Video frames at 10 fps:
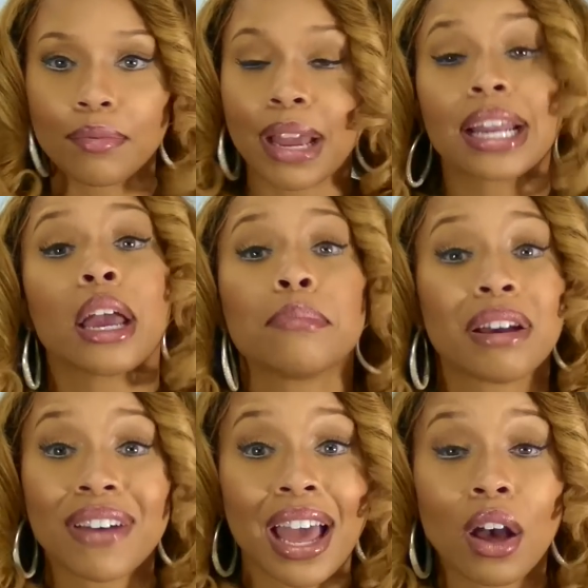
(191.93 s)
I kept
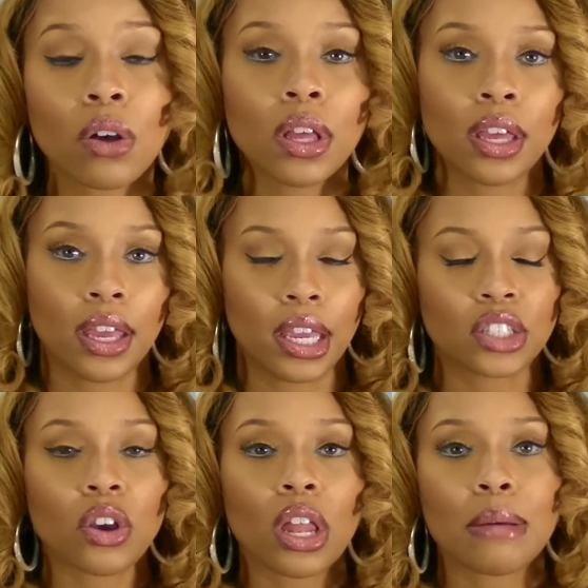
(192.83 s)
my vow.
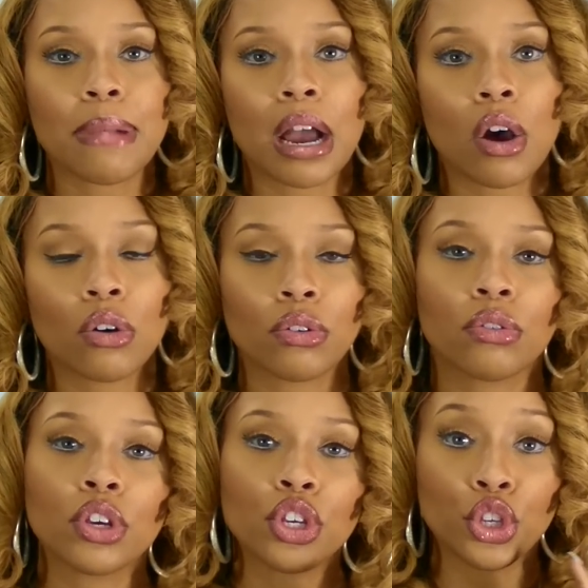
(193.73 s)
It's all about
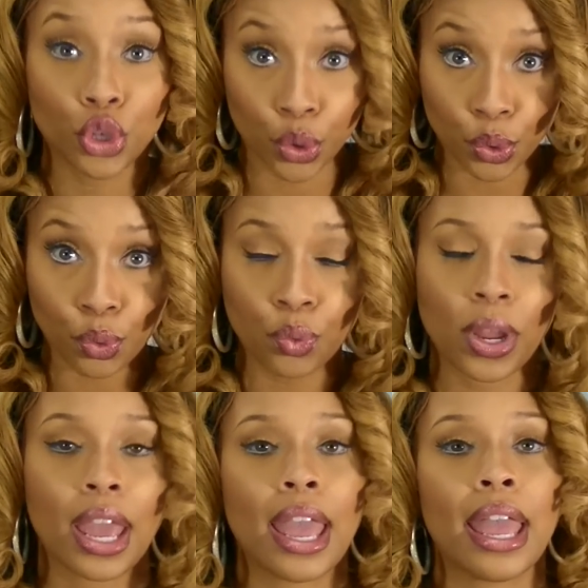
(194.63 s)
you
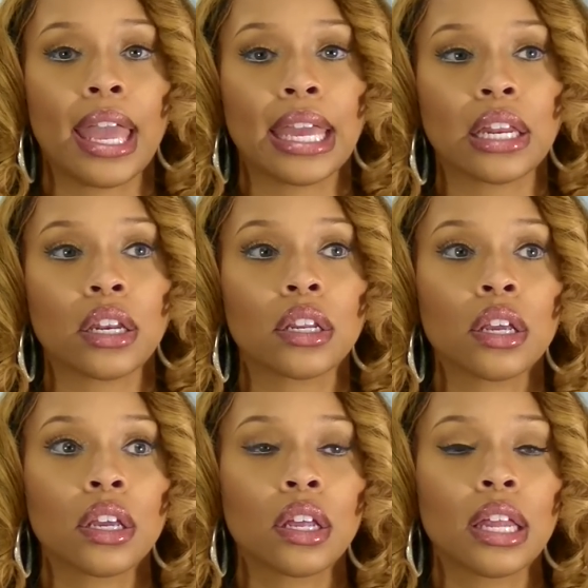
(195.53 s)
and
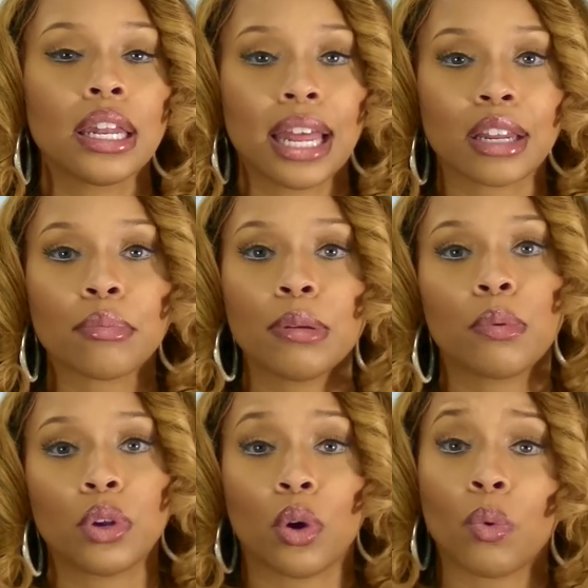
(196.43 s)
letting
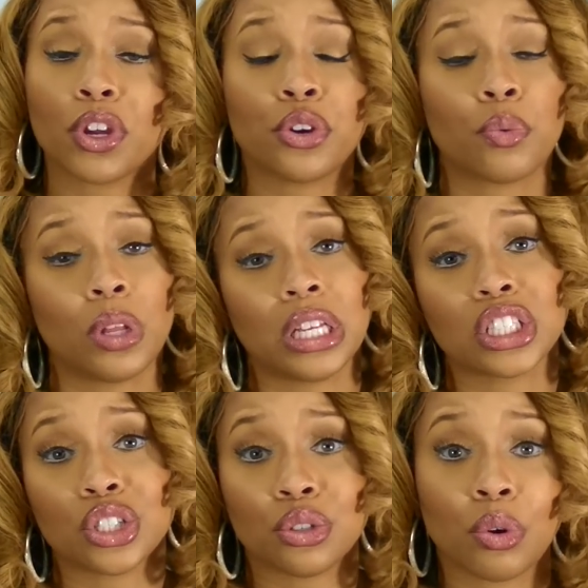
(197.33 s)
people know what you're willing
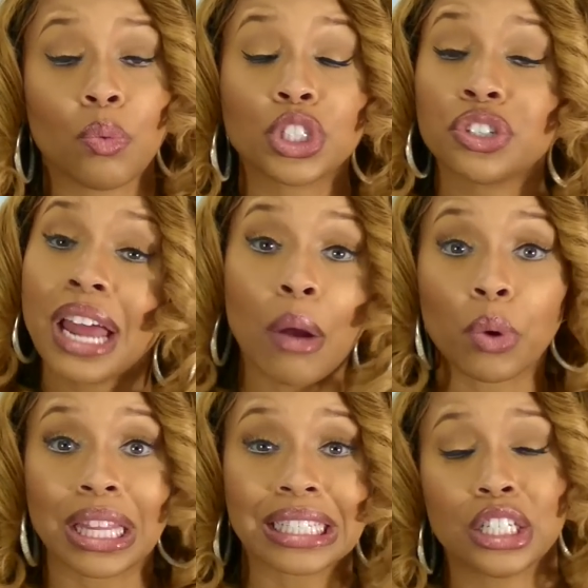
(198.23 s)
to do and what you're not
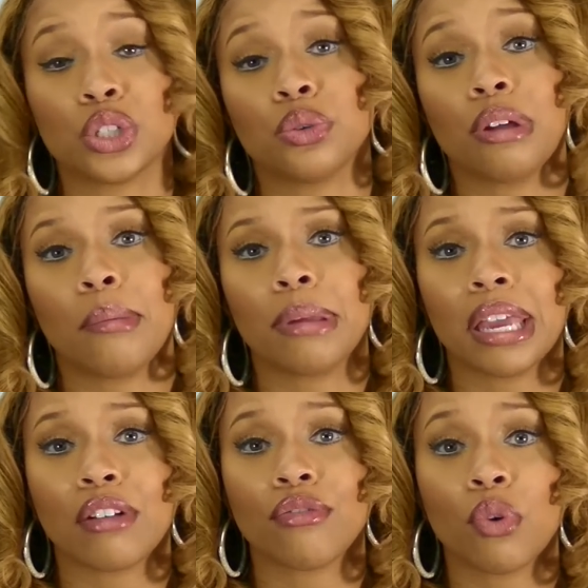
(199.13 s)
willing to do, and
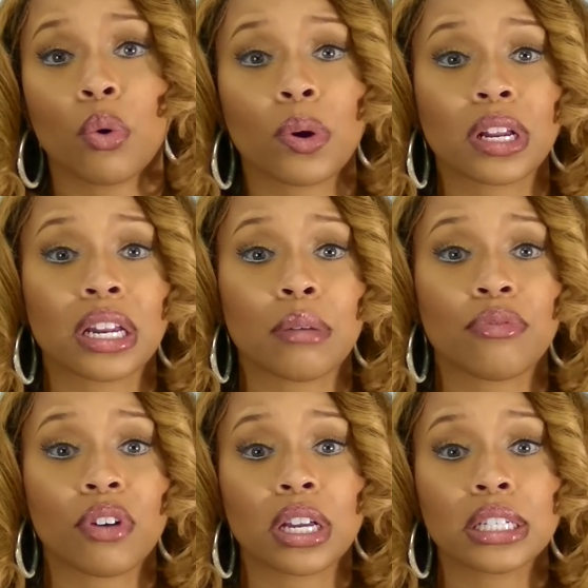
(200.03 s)
being forward and
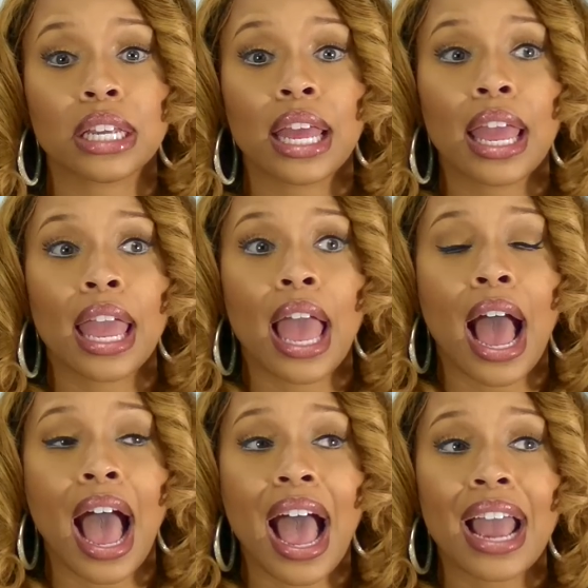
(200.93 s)
upfront.
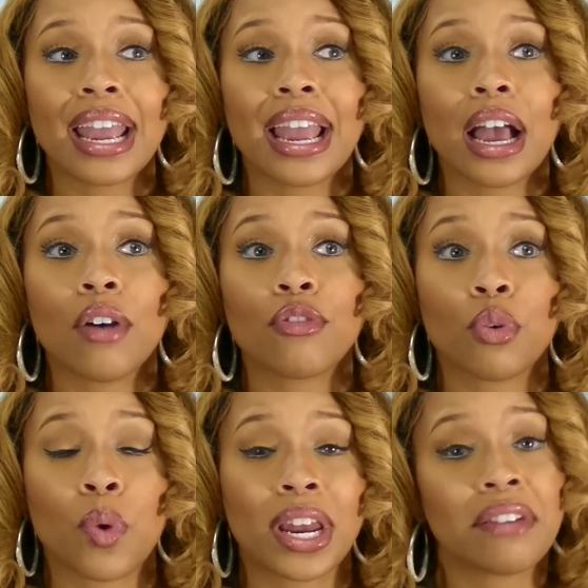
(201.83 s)
I,
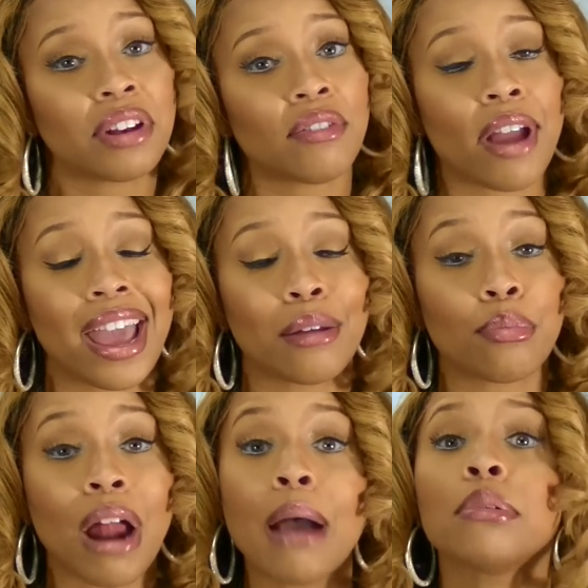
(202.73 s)
for one, have never had a
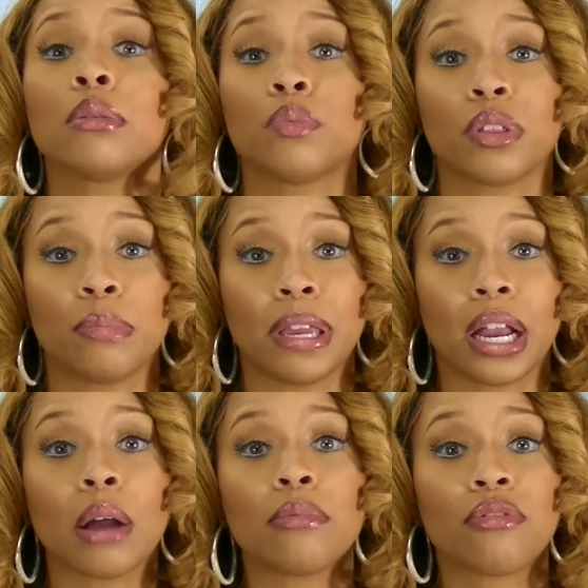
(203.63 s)
problem with
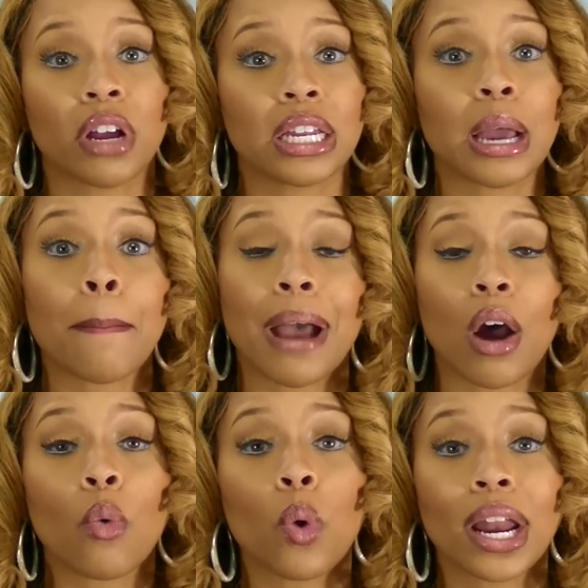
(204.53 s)
being upfront
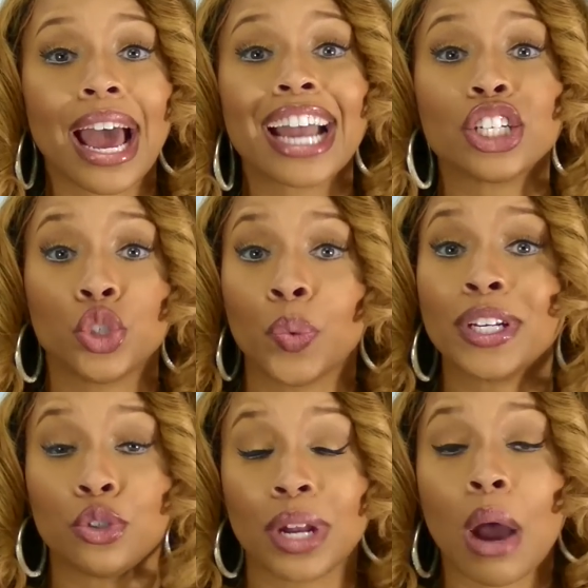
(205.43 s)
about what I do
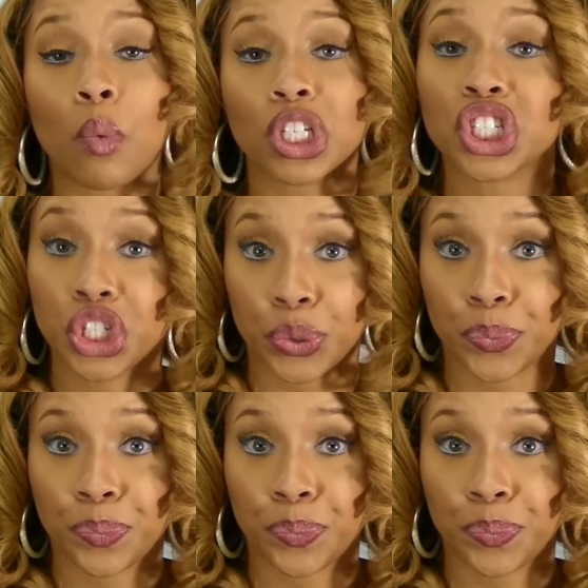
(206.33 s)
and do not want to do.